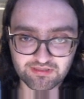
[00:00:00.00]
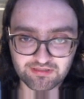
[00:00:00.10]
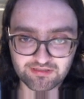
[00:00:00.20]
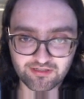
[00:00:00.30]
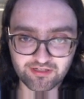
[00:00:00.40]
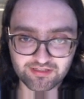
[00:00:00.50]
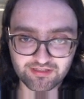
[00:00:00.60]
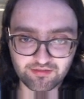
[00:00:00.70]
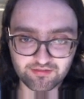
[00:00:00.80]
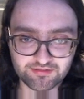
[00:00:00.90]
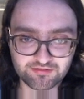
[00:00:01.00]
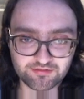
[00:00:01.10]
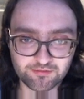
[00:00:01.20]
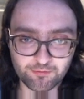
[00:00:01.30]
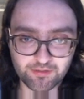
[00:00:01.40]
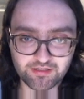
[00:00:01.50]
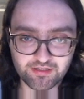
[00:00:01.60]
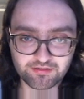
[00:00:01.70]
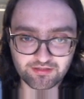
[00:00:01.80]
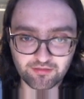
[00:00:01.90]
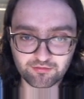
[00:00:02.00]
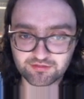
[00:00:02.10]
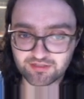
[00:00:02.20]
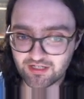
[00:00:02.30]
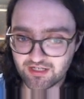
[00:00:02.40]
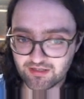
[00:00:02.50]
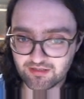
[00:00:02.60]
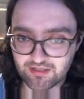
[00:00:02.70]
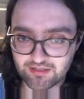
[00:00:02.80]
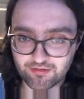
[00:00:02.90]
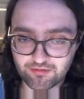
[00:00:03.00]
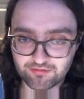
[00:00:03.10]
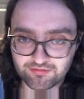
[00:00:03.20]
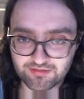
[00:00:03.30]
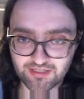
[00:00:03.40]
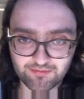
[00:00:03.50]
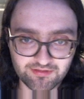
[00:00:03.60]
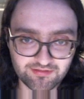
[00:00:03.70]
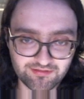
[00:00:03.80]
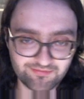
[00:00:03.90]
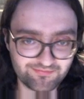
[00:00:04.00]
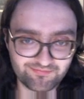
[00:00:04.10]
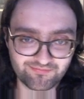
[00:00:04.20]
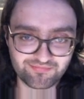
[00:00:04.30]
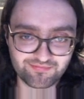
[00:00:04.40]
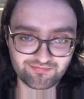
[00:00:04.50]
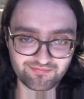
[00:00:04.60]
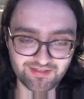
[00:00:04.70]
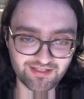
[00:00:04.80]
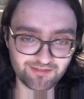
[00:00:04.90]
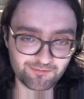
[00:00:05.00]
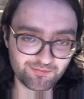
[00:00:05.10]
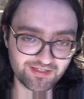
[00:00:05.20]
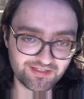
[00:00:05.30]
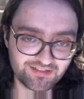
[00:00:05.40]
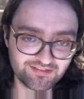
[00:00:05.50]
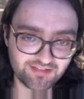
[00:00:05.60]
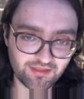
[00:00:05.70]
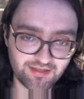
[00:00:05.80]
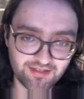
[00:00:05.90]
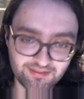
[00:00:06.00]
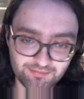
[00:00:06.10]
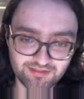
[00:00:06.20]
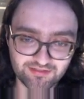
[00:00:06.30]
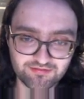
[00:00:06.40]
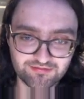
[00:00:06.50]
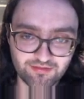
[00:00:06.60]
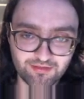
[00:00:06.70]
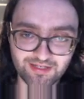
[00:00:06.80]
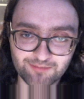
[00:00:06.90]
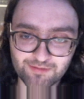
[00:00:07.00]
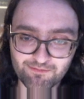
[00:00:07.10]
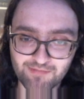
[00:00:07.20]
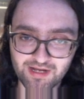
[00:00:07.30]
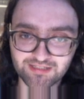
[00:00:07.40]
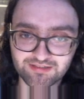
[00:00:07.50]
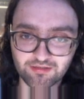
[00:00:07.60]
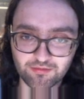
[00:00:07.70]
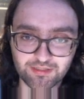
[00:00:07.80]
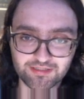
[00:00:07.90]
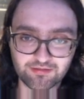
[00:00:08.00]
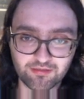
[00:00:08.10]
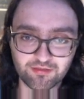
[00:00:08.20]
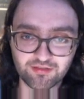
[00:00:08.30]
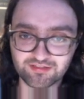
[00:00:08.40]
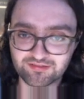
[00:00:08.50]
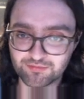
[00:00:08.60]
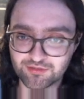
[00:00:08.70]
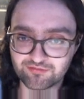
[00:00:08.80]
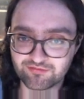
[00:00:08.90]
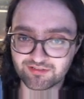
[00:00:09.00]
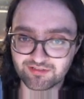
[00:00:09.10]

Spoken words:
Targeting this square another time would be decent, I think, because then we might threaten this move.